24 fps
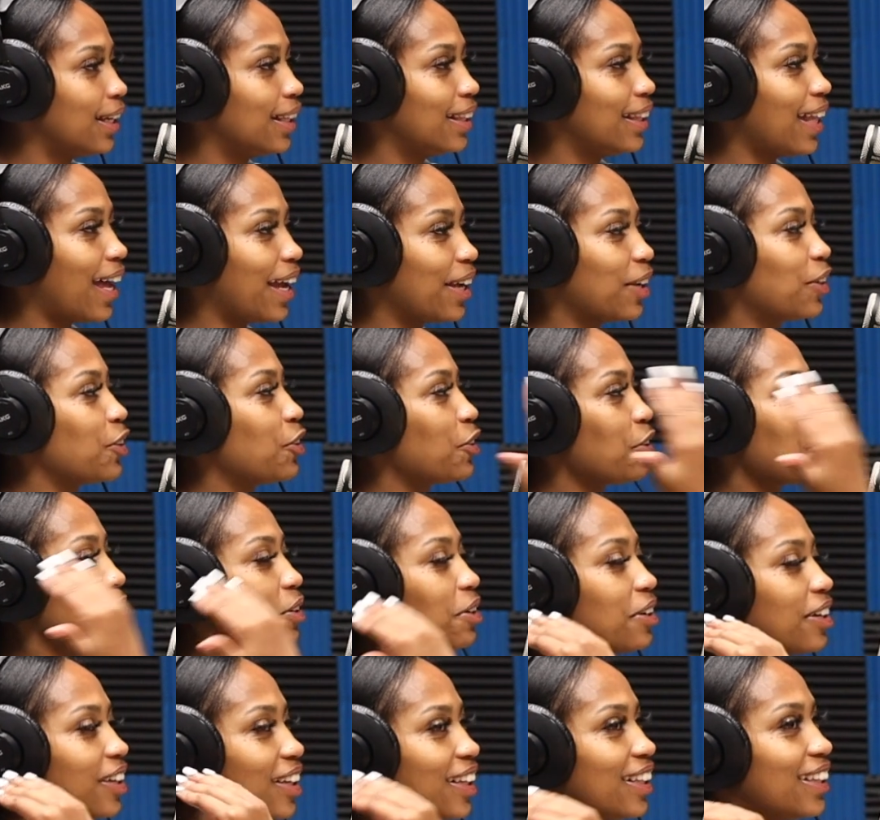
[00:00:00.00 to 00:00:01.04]

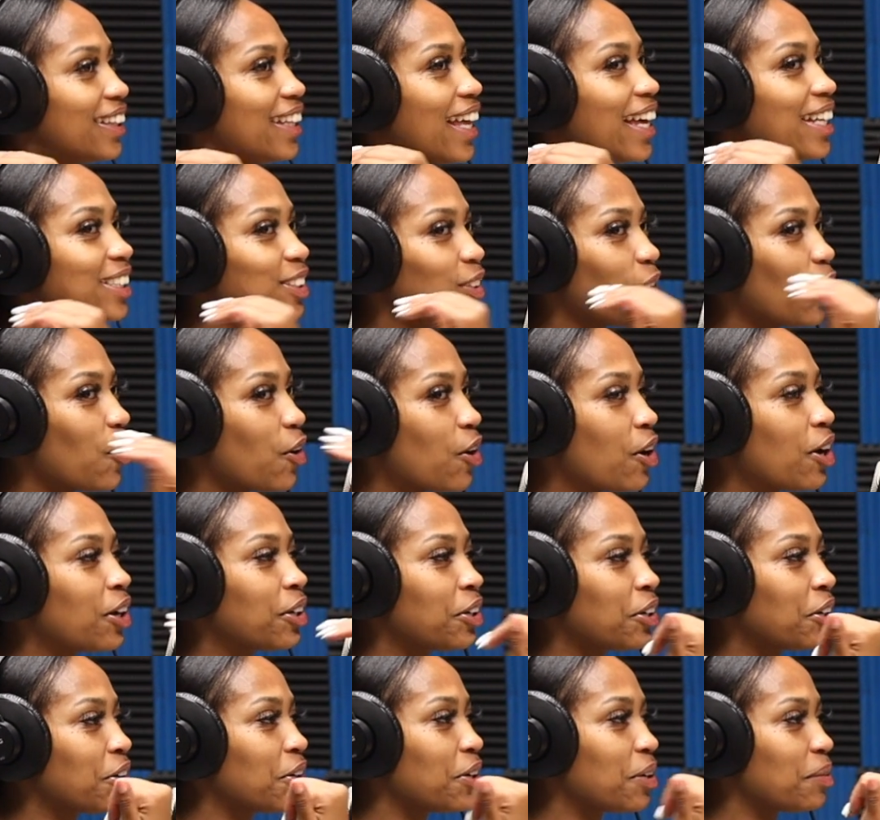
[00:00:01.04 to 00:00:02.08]
That's all
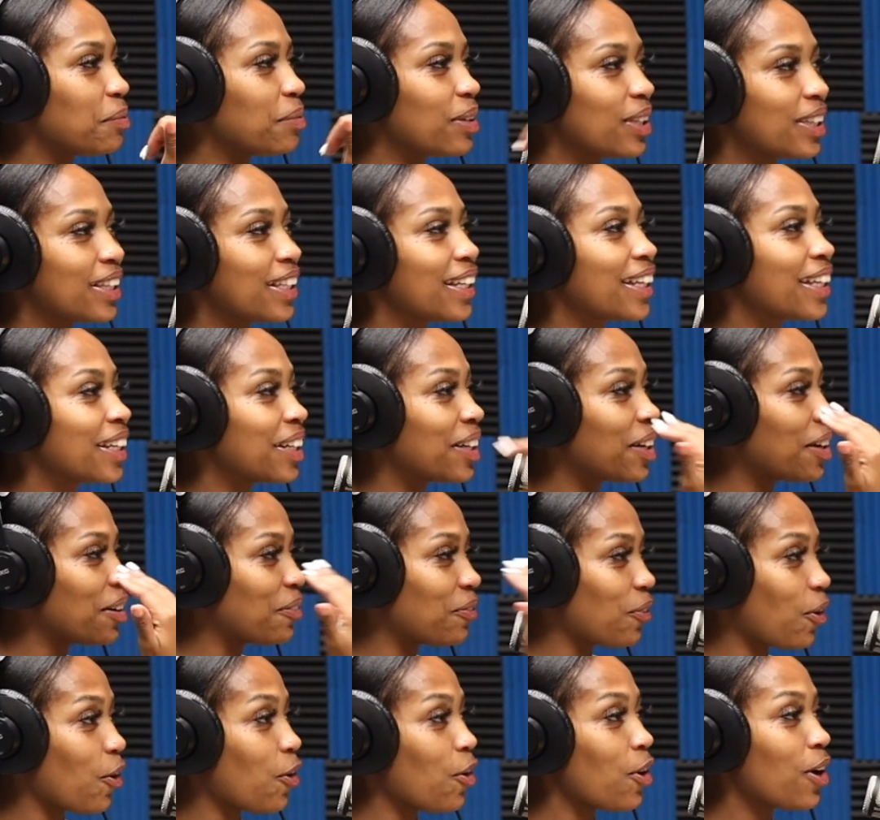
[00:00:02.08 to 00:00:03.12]
you're going to be thinking
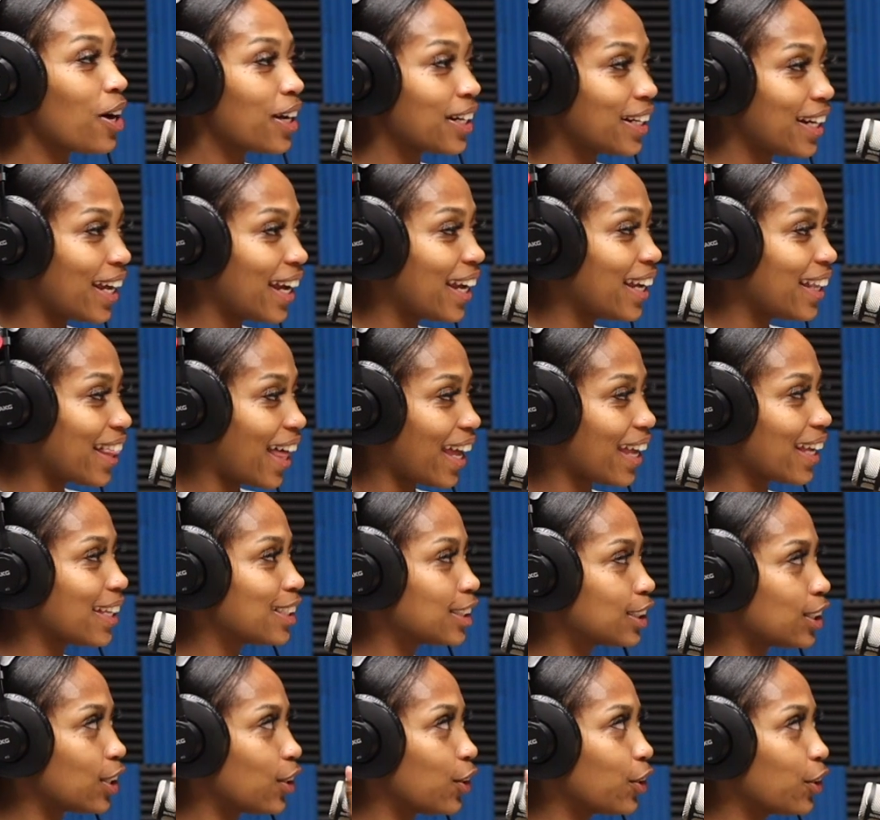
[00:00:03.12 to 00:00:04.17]
of all day.
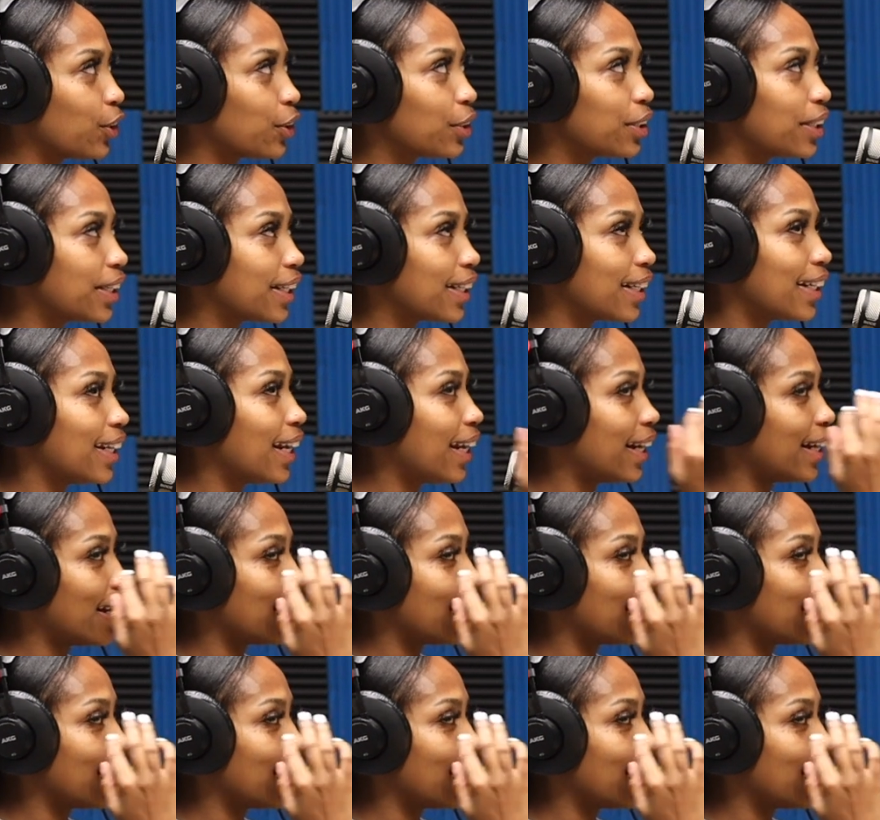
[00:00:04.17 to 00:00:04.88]
It's early in the day.